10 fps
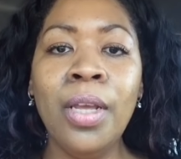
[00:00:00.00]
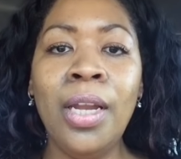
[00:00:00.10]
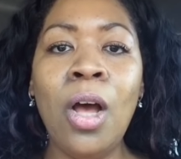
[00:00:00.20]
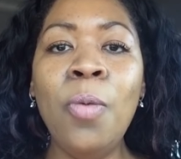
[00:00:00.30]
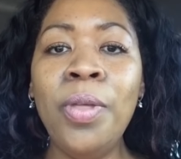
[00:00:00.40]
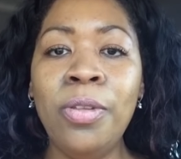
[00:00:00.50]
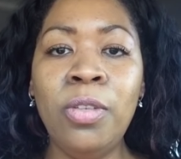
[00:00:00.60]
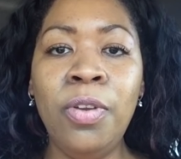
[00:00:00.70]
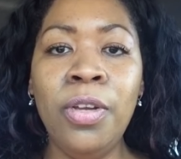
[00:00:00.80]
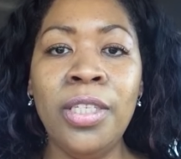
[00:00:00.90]
And I hope that
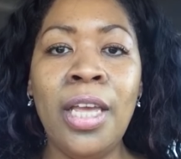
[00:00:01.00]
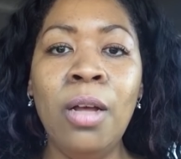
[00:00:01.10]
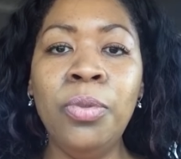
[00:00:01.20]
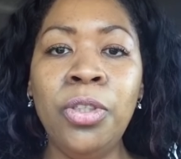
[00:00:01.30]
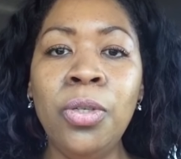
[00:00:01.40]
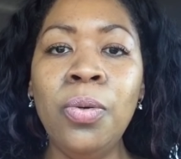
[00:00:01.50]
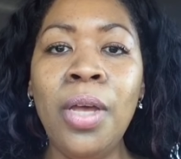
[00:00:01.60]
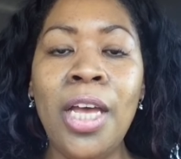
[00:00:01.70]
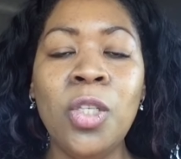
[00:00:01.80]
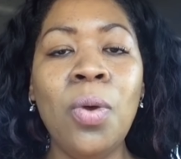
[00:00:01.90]
this video has helped you
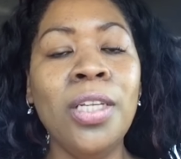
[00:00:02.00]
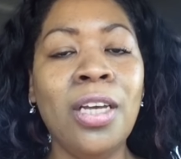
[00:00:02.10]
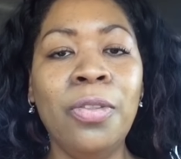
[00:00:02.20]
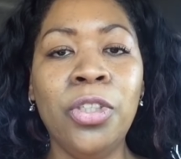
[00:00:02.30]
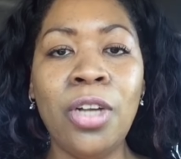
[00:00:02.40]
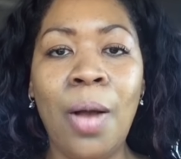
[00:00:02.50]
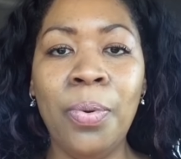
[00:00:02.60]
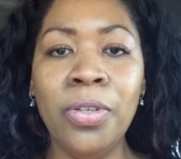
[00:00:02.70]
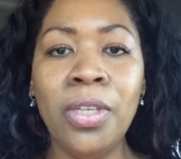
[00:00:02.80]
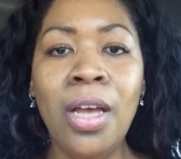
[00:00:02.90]
as well as other
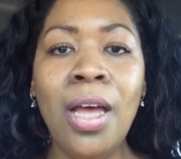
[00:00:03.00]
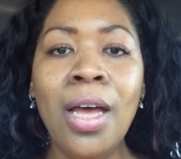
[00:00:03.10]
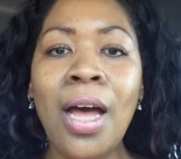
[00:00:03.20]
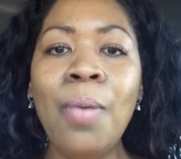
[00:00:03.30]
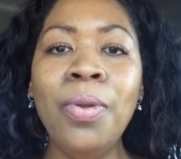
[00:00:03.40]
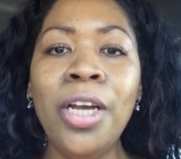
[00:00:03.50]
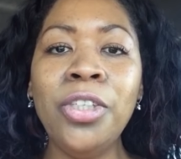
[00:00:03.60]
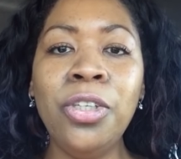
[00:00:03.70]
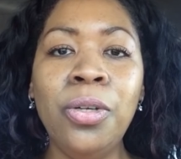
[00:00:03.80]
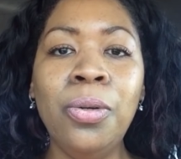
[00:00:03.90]
shoppers. God
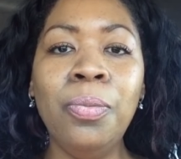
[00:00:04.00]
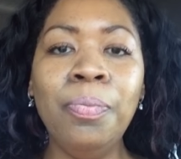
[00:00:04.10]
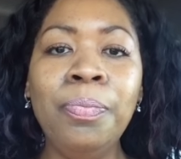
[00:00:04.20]
bless you.